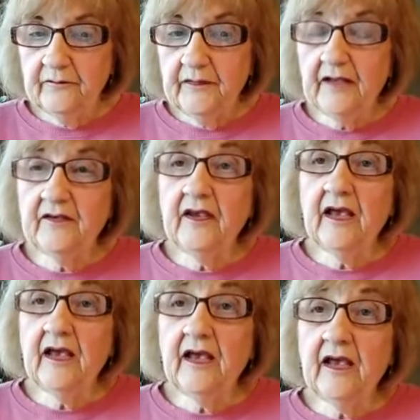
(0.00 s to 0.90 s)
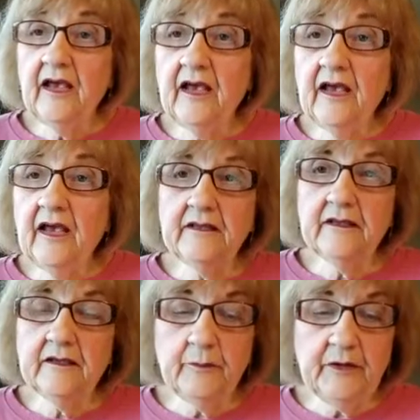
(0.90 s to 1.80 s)
That, as I
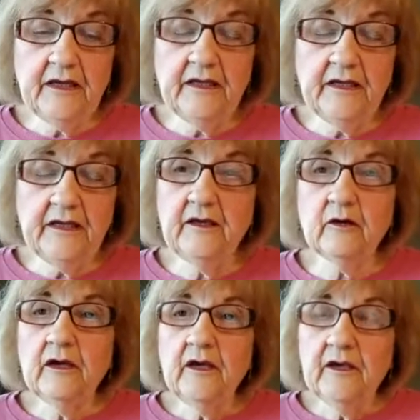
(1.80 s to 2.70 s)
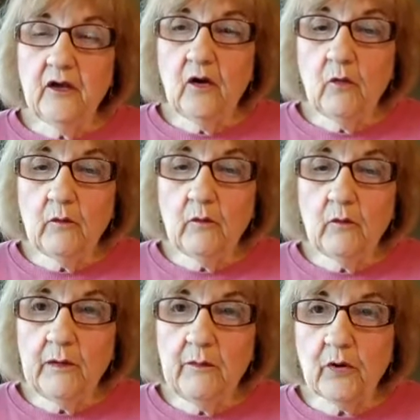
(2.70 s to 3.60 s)
began at the beginning here, you know,
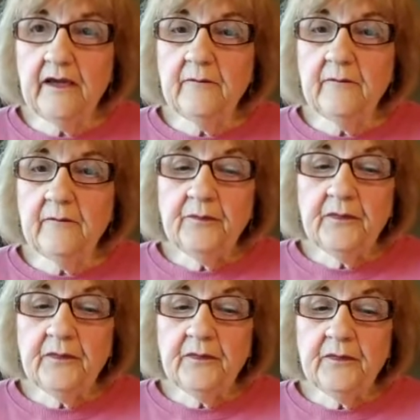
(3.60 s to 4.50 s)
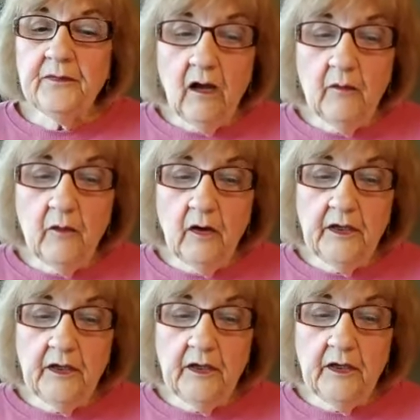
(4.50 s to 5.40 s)
when we bring,
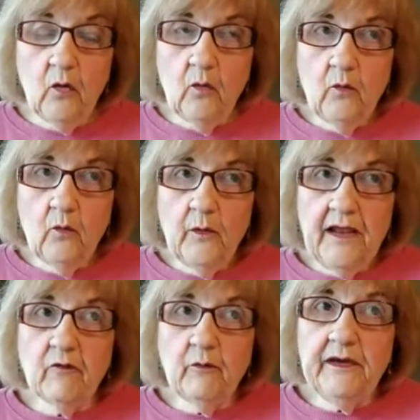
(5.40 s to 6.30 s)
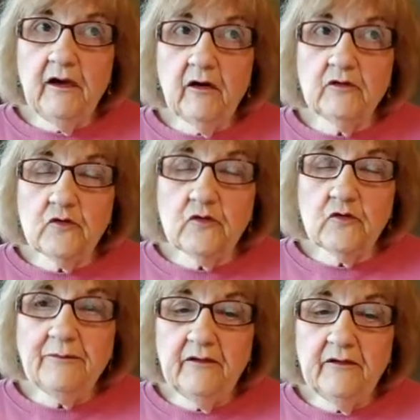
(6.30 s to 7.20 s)
you know, whenever we are
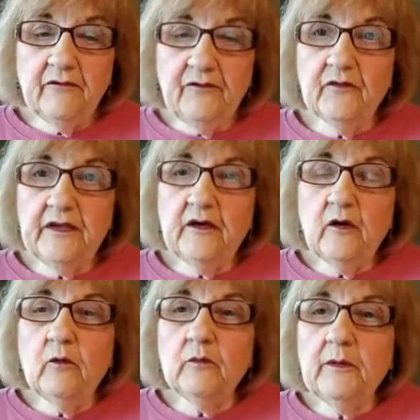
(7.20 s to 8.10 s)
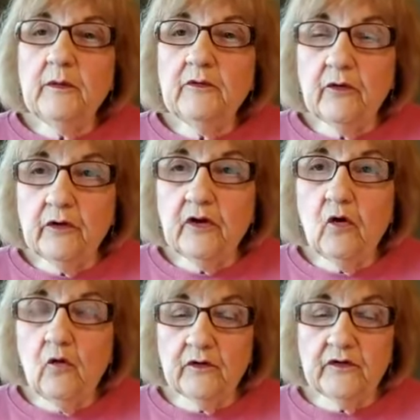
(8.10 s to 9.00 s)
trapped in the fear of the ego, when we
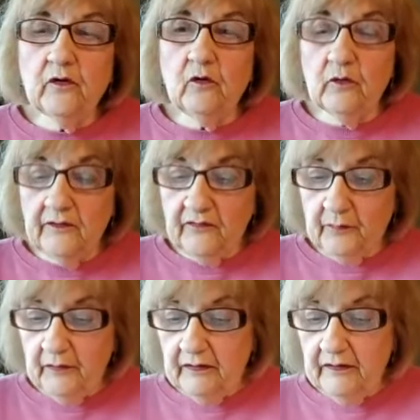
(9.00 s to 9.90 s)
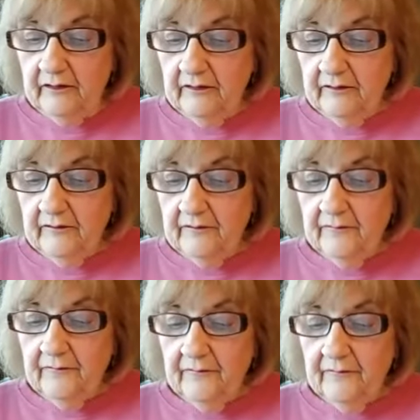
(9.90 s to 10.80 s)
turn it over to the Holy Spirit,
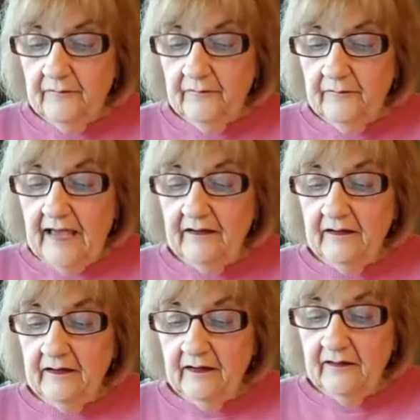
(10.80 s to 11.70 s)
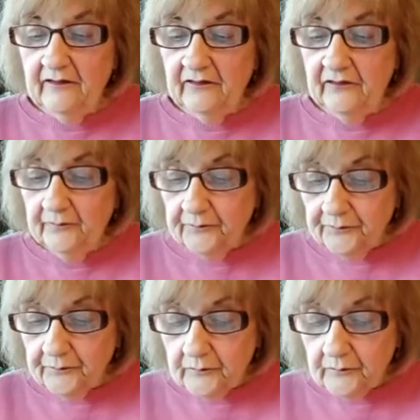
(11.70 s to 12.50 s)
that is